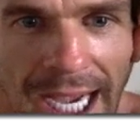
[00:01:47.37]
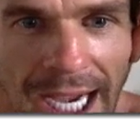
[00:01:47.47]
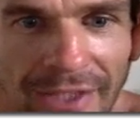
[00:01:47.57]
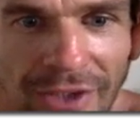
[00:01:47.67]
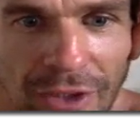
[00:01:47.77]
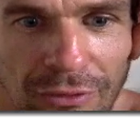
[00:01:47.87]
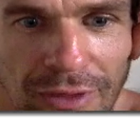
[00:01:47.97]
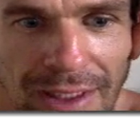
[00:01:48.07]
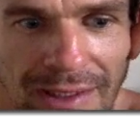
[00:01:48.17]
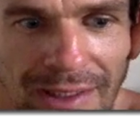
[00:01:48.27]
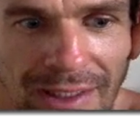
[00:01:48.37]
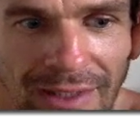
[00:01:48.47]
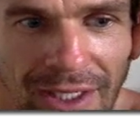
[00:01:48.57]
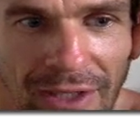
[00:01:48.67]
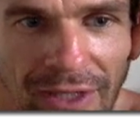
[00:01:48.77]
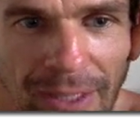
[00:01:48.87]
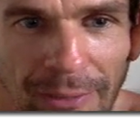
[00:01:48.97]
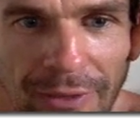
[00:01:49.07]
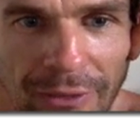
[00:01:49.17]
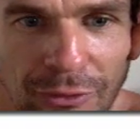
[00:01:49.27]
I don't really think they needed to
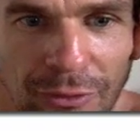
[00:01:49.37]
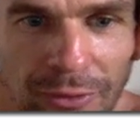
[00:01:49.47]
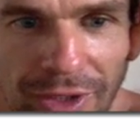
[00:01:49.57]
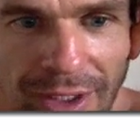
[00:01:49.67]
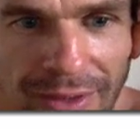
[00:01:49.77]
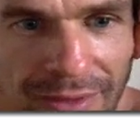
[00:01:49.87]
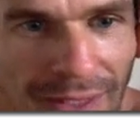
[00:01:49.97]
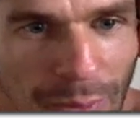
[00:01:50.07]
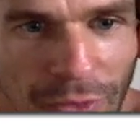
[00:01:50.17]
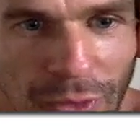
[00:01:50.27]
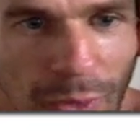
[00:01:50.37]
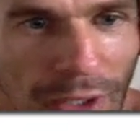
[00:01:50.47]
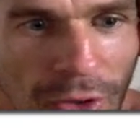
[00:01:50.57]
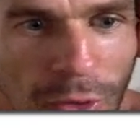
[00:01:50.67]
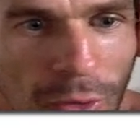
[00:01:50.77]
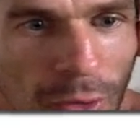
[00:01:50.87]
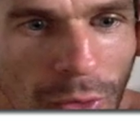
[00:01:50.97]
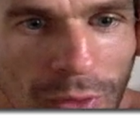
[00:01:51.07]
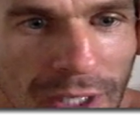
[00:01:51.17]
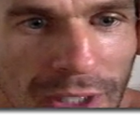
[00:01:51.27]
upgrade this group set. It was already
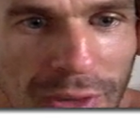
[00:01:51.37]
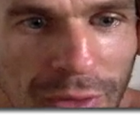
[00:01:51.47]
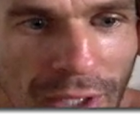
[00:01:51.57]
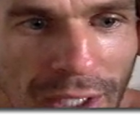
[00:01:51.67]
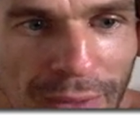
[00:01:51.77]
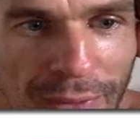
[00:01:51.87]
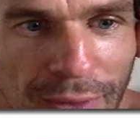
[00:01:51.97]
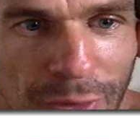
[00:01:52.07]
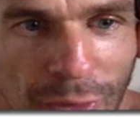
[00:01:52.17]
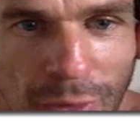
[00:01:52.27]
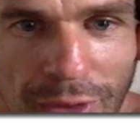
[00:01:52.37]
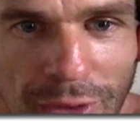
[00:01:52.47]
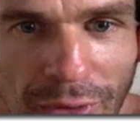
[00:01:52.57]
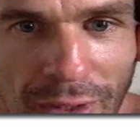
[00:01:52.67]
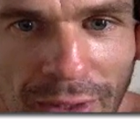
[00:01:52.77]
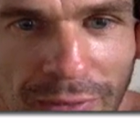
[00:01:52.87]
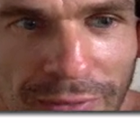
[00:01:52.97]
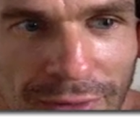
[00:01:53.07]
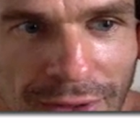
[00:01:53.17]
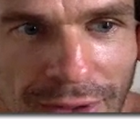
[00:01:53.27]
already good enough. It was already good
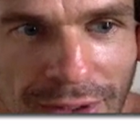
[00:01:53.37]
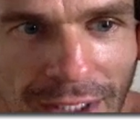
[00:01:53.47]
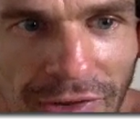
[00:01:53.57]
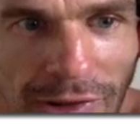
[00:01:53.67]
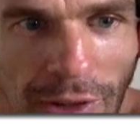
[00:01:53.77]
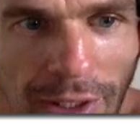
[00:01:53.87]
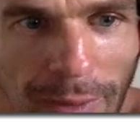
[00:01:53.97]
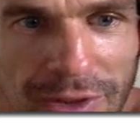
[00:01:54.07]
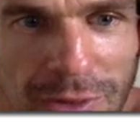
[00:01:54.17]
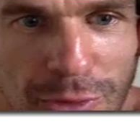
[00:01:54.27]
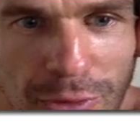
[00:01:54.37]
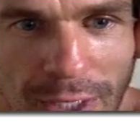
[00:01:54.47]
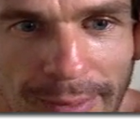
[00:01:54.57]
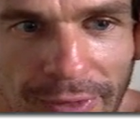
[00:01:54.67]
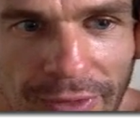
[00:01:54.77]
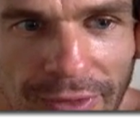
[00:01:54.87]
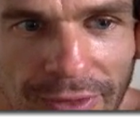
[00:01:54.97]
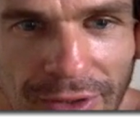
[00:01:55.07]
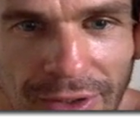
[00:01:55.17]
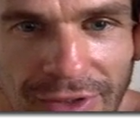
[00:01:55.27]
enough. It's lighter by two grams.
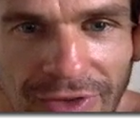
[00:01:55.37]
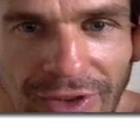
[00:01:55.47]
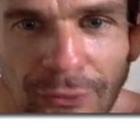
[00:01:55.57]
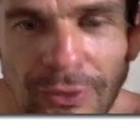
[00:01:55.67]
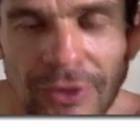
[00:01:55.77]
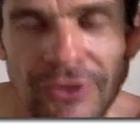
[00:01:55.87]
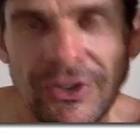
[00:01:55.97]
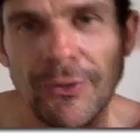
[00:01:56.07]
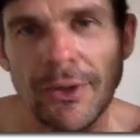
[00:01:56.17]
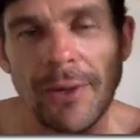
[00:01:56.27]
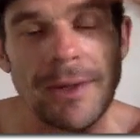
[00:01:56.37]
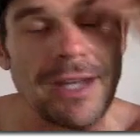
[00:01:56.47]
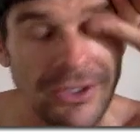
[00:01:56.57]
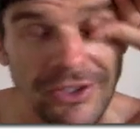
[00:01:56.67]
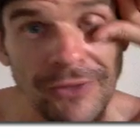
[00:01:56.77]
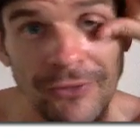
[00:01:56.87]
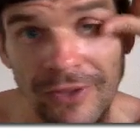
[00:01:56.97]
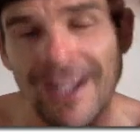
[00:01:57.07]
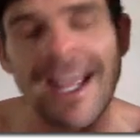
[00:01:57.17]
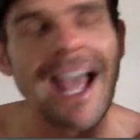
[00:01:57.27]
You know, stiff, stiff. I mean, as if
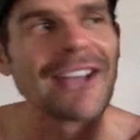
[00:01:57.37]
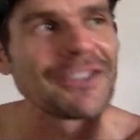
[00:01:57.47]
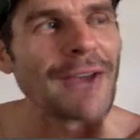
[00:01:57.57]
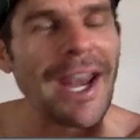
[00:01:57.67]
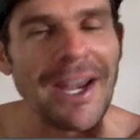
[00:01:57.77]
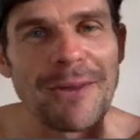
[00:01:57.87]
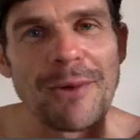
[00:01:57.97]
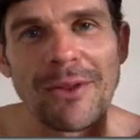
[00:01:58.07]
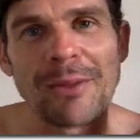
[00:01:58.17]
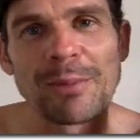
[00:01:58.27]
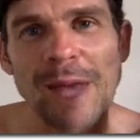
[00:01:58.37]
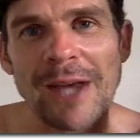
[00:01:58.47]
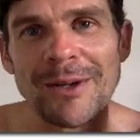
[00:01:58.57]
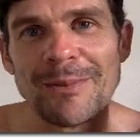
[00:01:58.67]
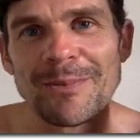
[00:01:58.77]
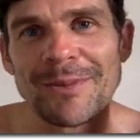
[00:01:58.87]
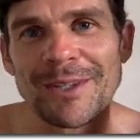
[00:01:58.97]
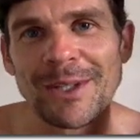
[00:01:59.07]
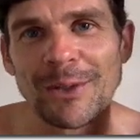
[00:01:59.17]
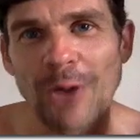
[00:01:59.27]
as if anyone on the planet
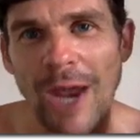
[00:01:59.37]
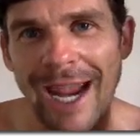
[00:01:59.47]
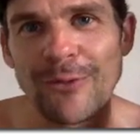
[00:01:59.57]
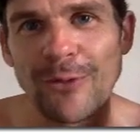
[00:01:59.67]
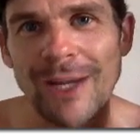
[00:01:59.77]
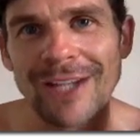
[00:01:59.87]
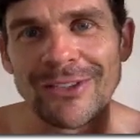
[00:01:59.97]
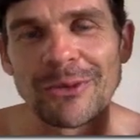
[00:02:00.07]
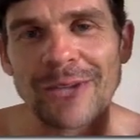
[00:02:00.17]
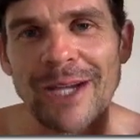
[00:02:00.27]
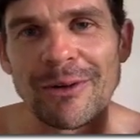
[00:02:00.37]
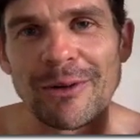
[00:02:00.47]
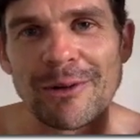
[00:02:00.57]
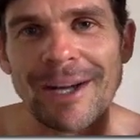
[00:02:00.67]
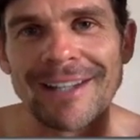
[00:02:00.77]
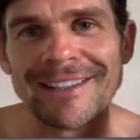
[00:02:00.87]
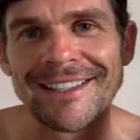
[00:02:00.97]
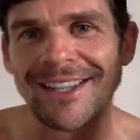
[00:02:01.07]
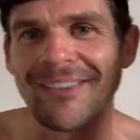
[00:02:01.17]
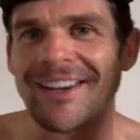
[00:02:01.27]
can outflex an Ultegra
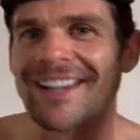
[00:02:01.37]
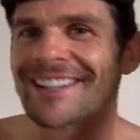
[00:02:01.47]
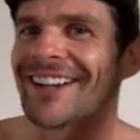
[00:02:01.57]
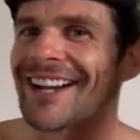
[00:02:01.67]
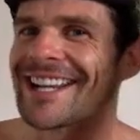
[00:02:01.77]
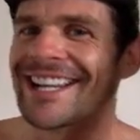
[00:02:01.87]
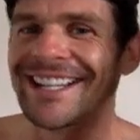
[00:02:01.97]
crankset. I mean, it's like,